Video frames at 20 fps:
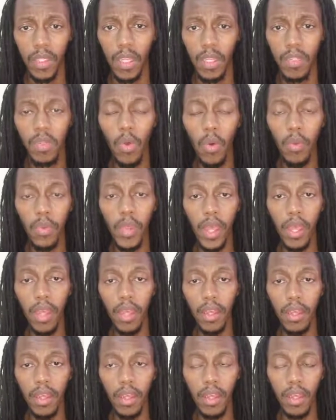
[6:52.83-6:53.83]
So the,
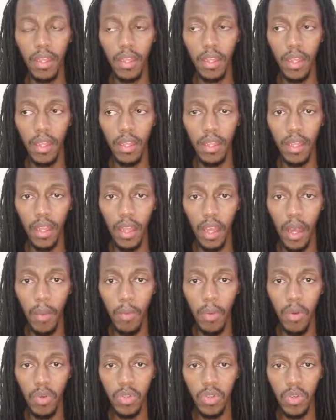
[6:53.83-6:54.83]
the, the
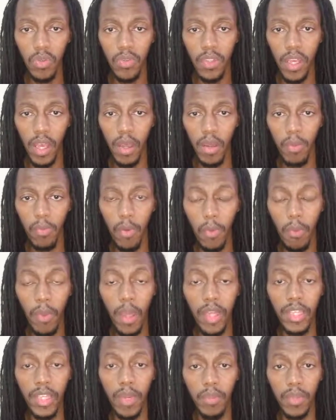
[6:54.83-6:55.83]
amount of the
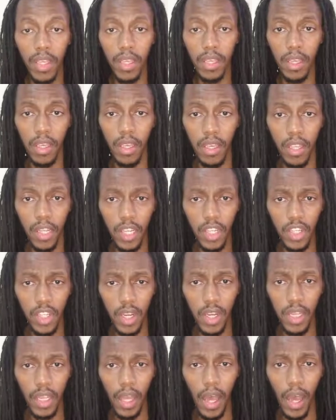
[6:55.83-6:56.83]
momentum that they
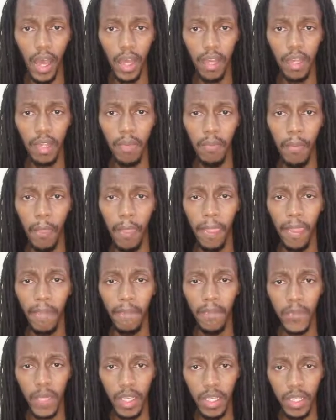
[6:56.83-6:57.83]
initially had,
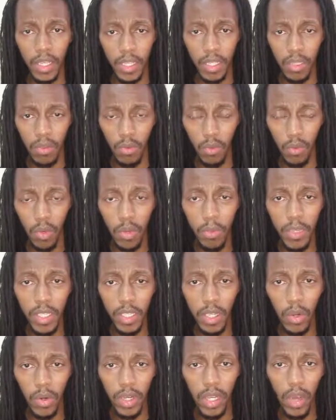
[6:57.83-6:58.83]
it will be
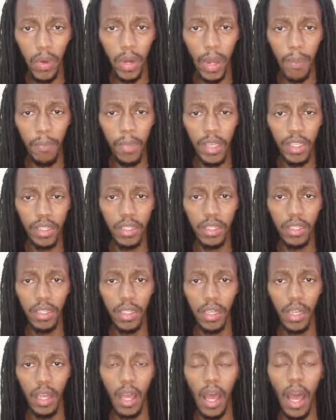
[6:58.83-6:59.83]
slowed down a bit
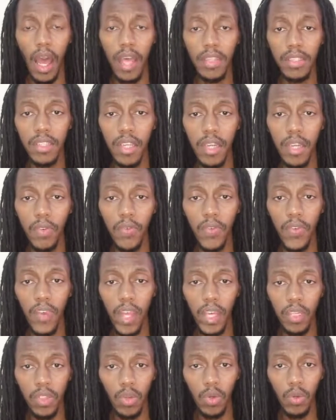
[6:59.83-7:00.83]
as they
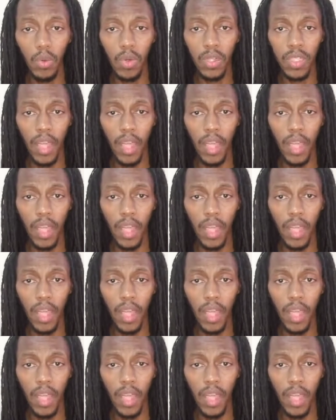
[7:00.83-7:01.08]
reflect on what